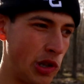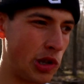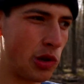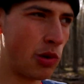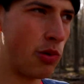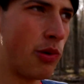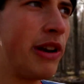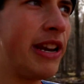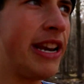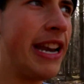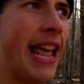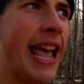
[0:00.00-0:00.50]

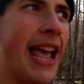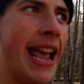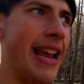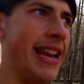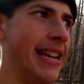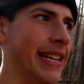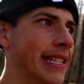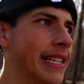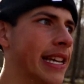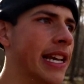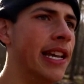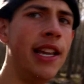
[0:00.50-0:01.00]
3
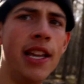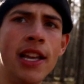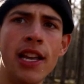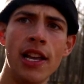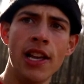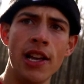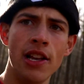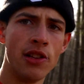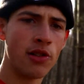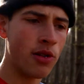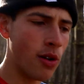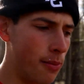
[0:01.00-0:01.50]
days.
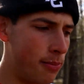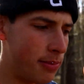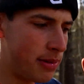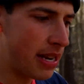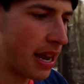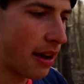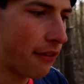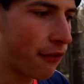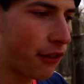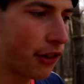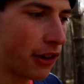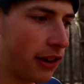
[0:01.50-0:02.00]
So I'm
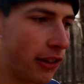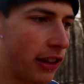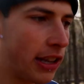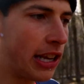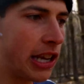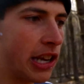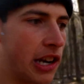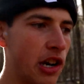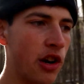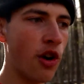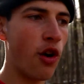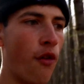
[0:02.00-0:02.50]

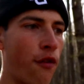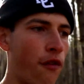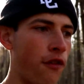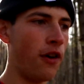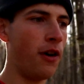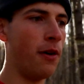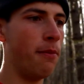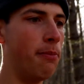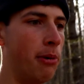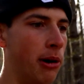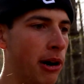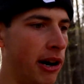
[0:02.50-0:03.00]
definitely gonna go
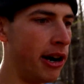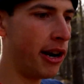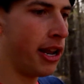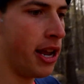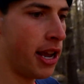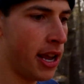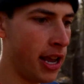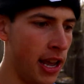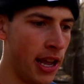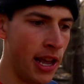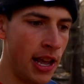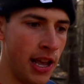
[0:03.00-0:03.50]
for a bird.
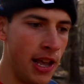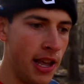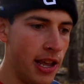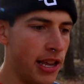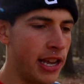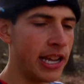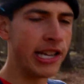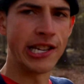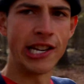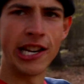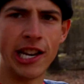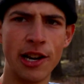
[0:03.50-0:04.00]

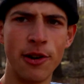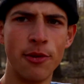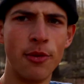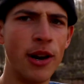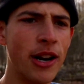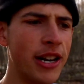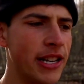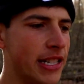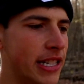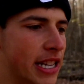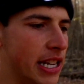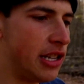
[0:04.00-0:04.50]
You guys are gonna
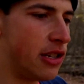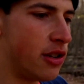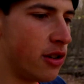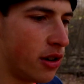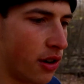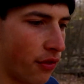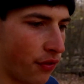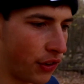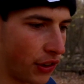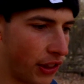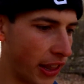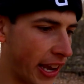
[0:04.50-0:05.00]
want to stay
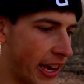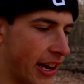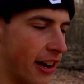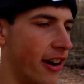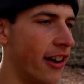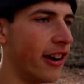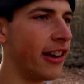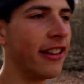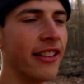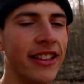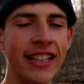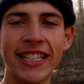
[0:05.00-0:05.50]
tuned if you like
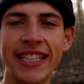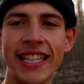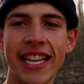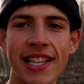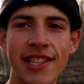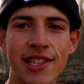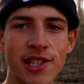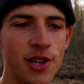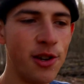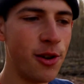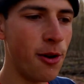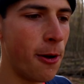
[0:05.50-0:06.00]
hunting like
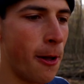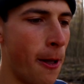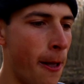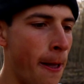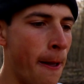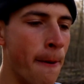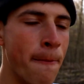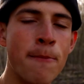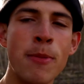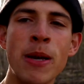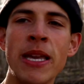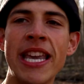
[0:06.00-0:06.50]
that too.
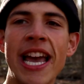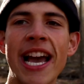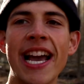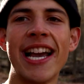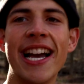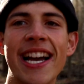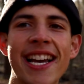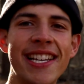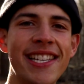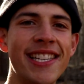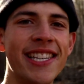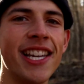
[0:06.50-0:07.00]
But yeah,
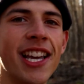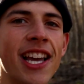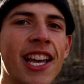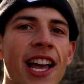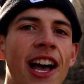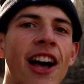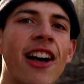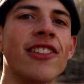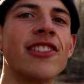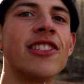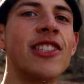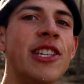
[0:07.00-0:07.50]
guys,
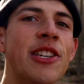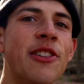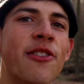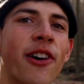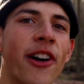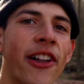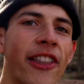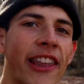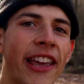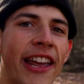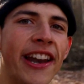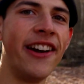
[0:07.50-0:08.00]
I'll see
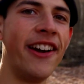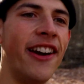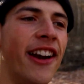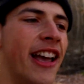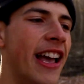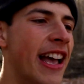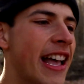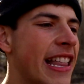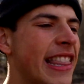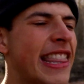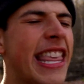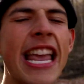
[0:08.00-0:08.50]
you all later.
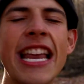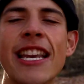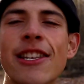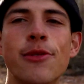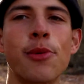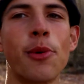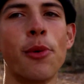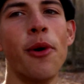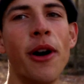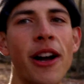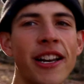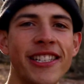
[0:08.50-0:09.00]

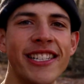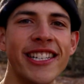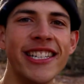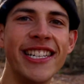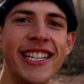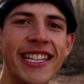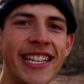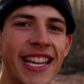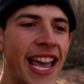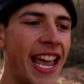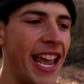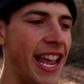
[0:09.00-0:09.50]
Thanks for
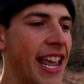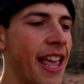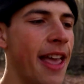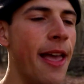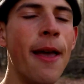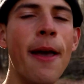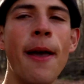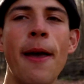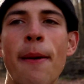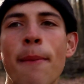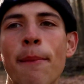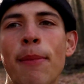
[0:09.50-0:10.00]
watching today.
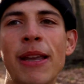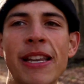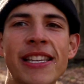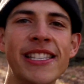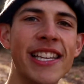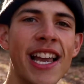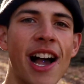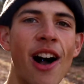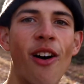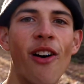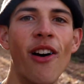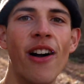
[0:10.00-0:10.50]

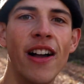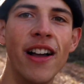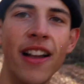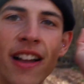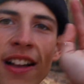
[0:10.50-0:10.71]
Peace out.